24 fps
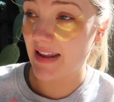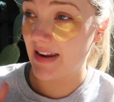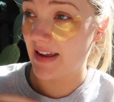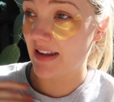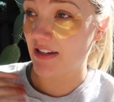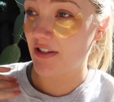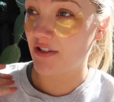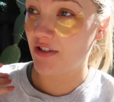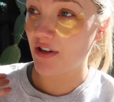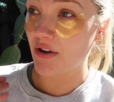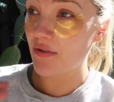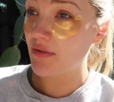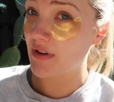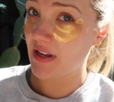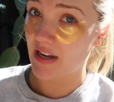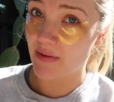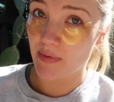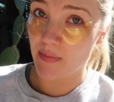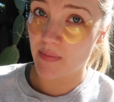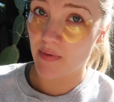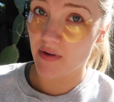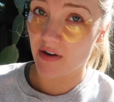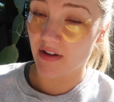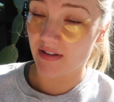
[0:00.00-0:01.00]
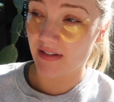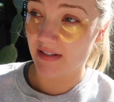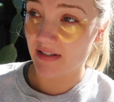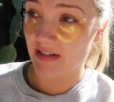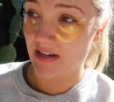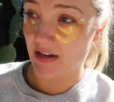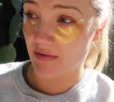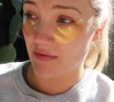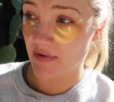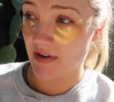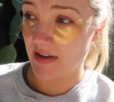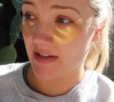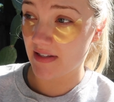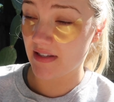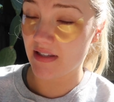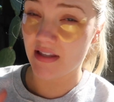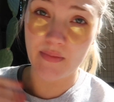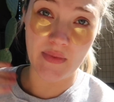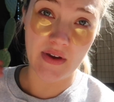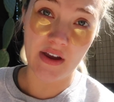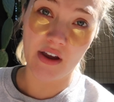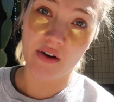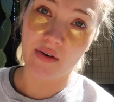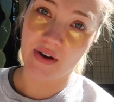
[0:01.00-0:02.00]
and I don't need to be put on steroids, the
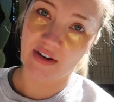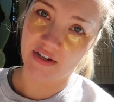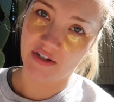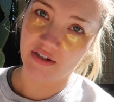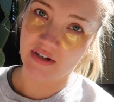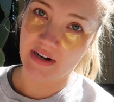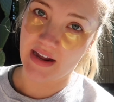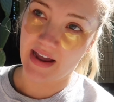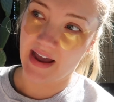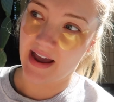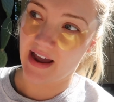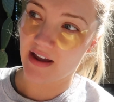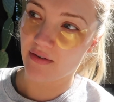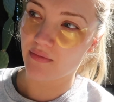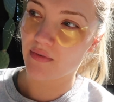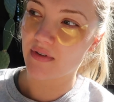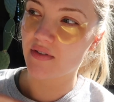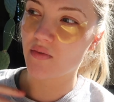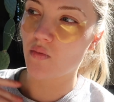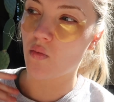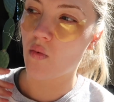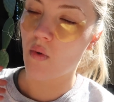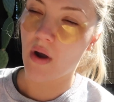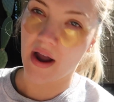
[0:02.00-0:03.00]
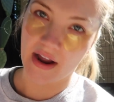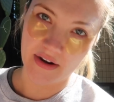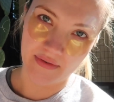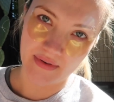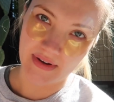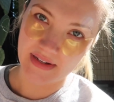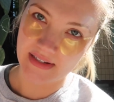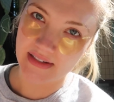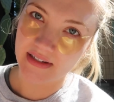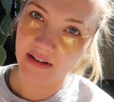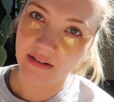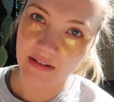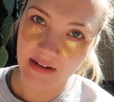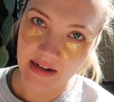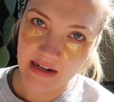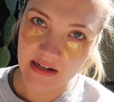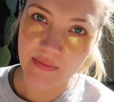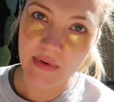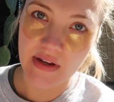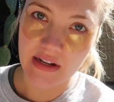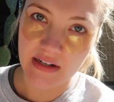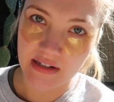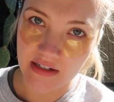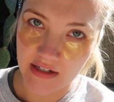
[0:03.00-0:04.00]
big question I had was why do I still need to
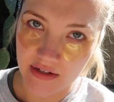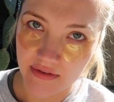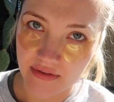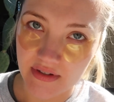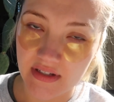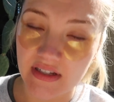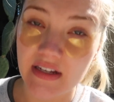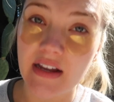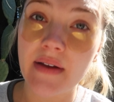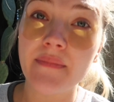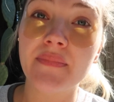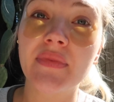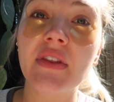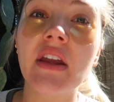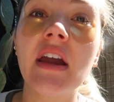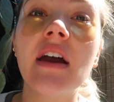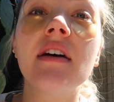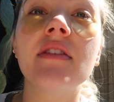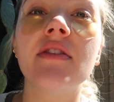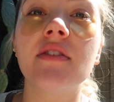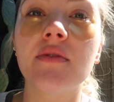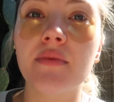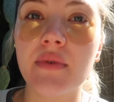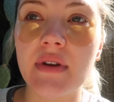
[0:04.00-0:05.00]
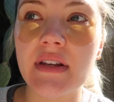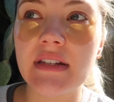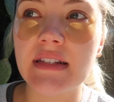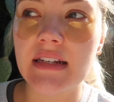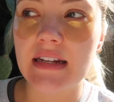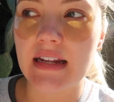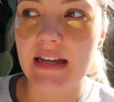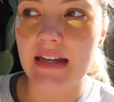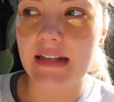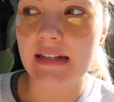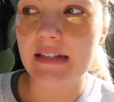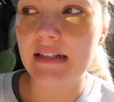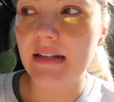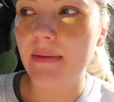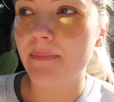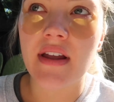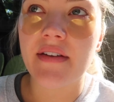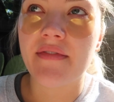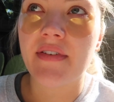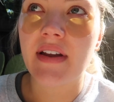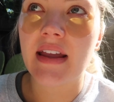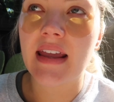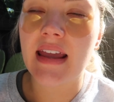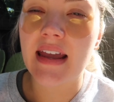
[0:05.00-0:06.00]
be induced? The reason is
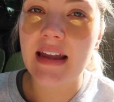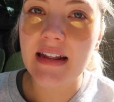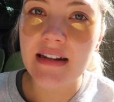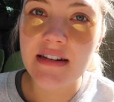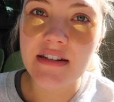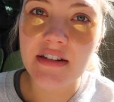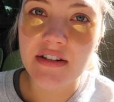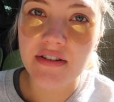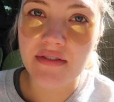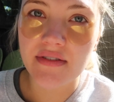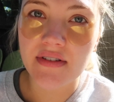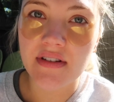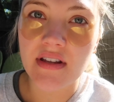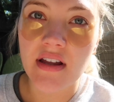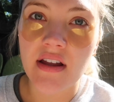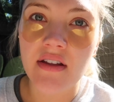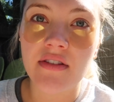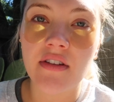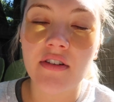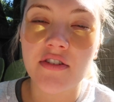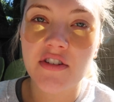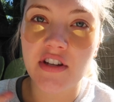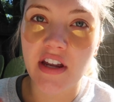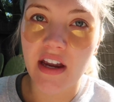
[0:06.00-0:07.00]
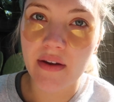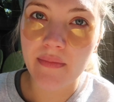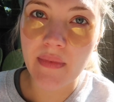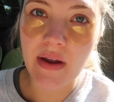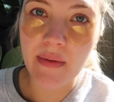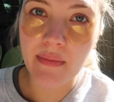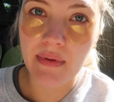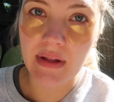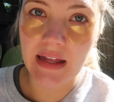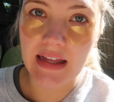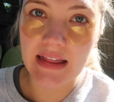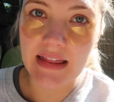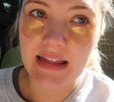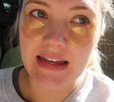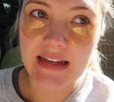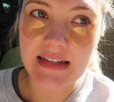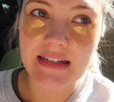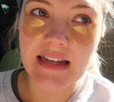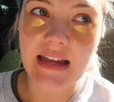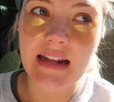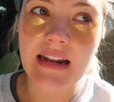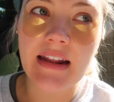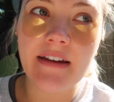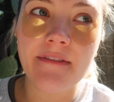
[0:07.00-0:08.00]
if I get induced, they'll check my
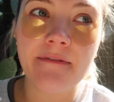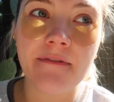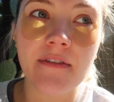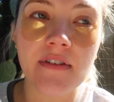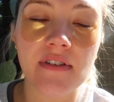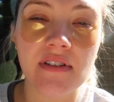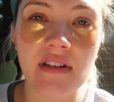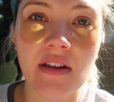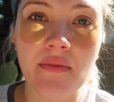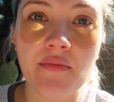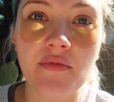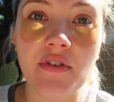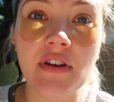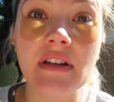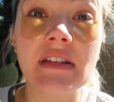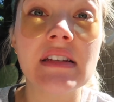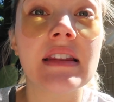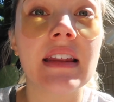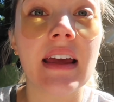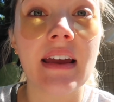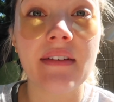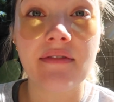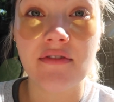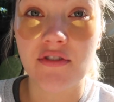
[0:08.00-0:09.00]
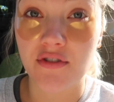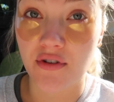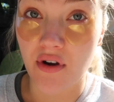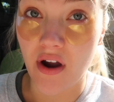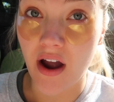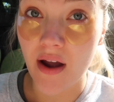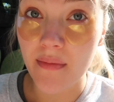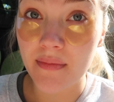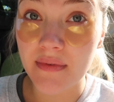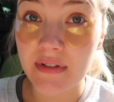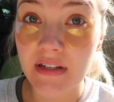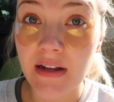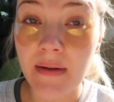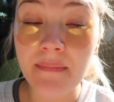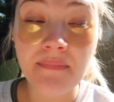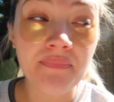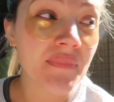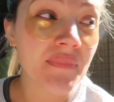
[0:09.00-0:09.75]
platelets and if for some reason they've dropped,